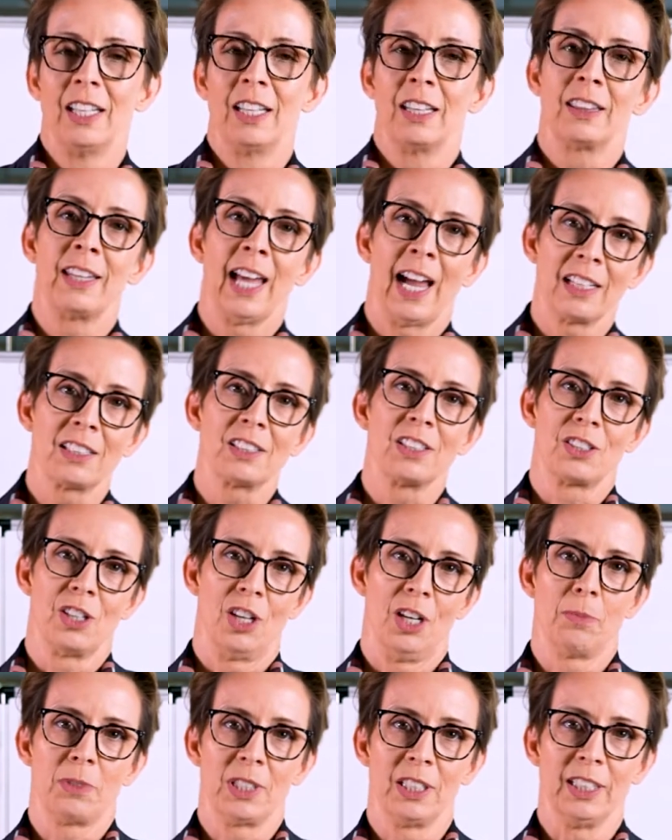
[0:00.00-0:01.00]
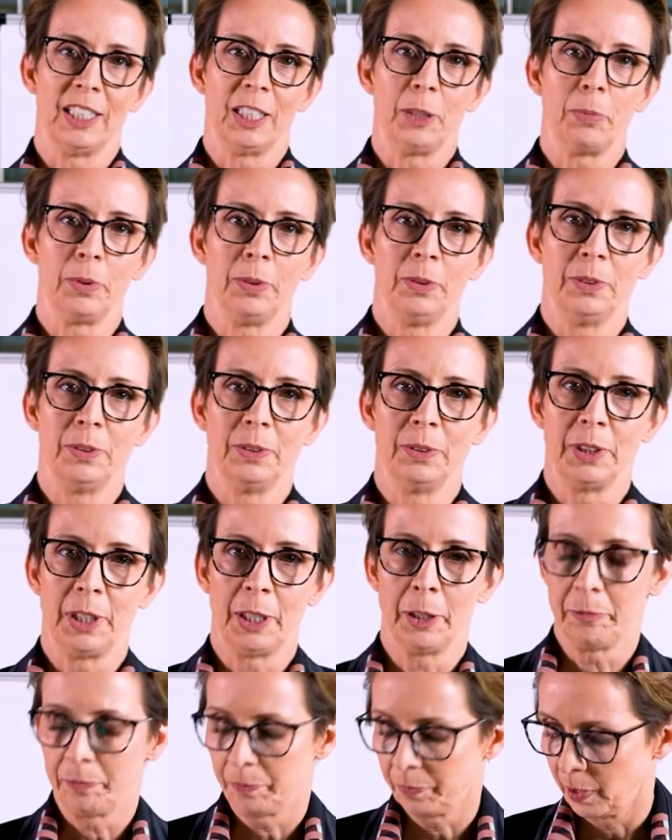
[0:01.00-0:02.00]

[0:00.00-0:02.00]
That's the time to leave. Yep.